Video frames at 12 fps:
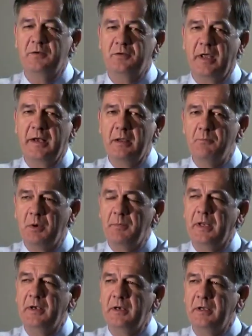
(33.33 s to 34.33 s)
then try to
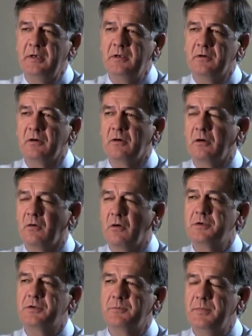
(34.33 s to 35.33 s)
implement it in your
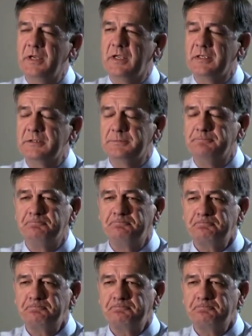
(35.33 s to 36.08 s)
orchard, because